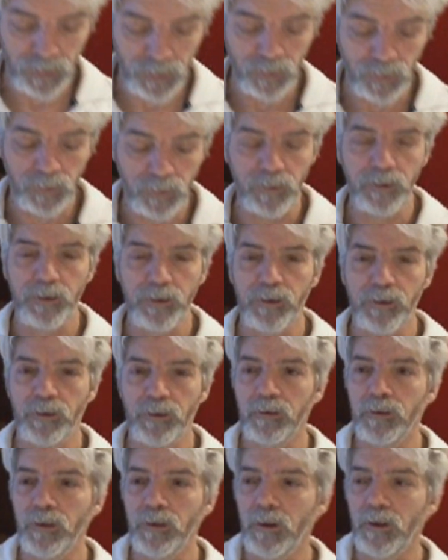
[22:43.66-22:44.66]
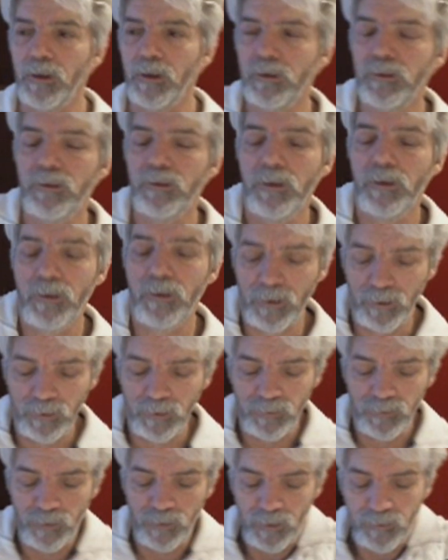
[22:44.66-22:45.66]
Joel here, God
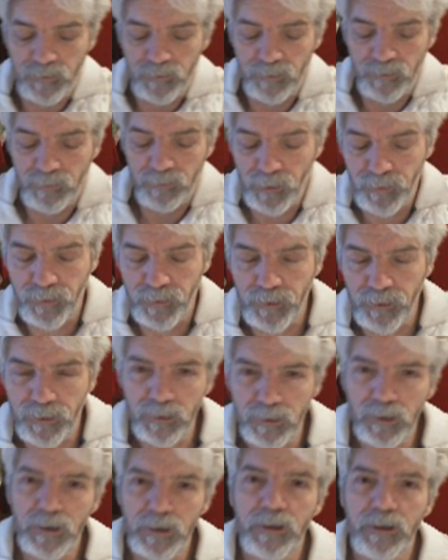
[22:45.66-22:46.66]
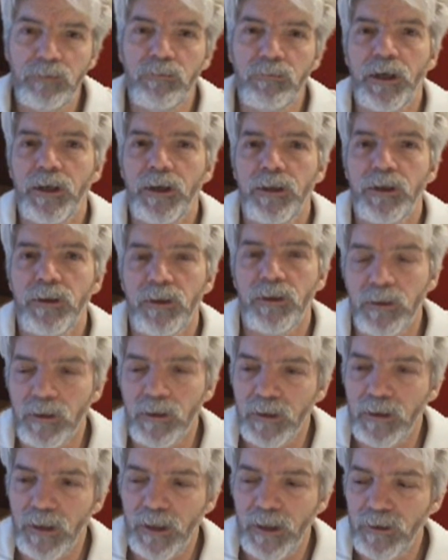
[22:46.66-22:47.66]
talks about the early rain and
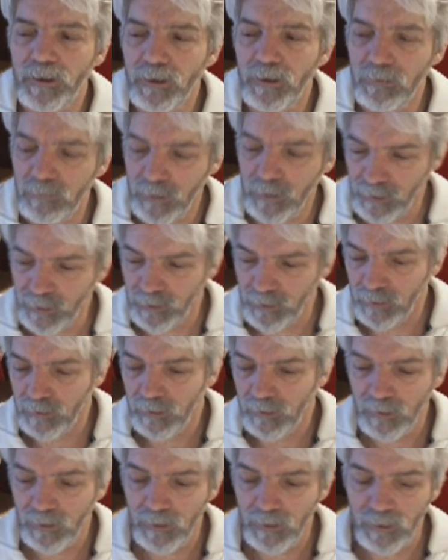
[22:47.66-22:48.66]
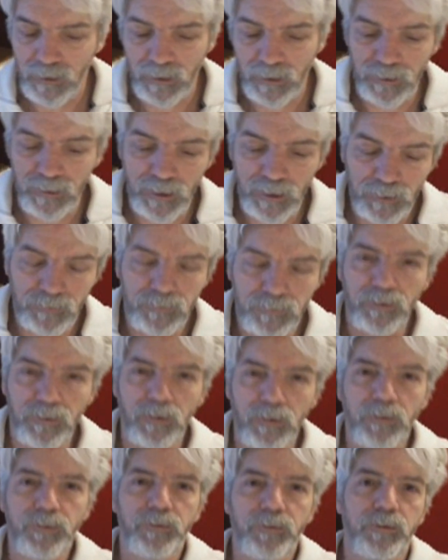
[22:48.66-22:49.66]
the latter rain. That's
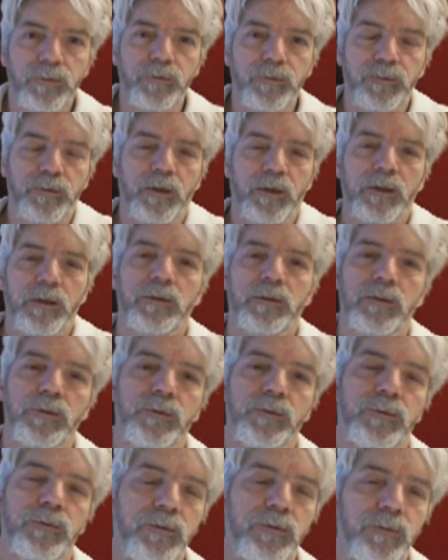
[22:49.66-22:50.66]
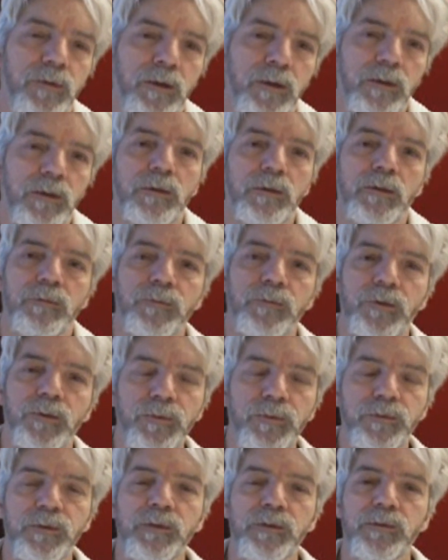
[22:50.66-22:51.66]
also a cycle. It's a cycle of the
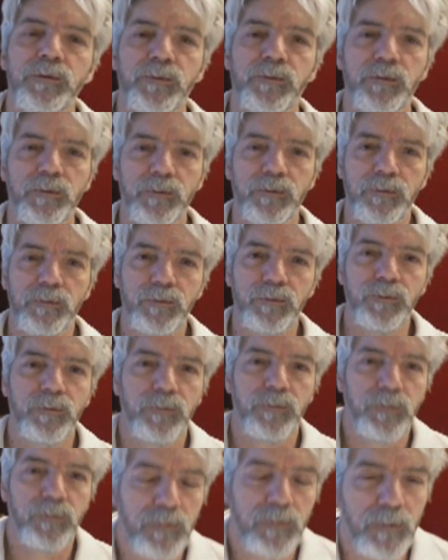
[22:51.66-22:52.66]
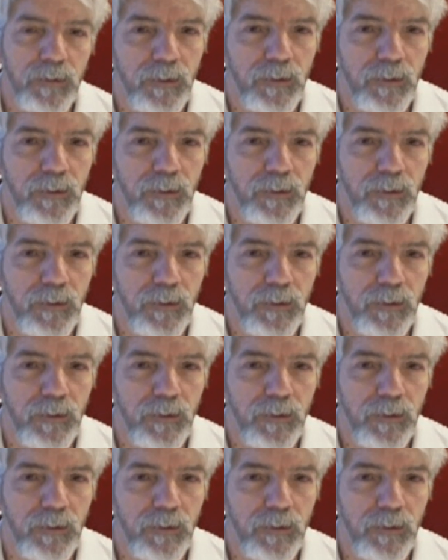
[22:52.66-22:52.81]
seasons.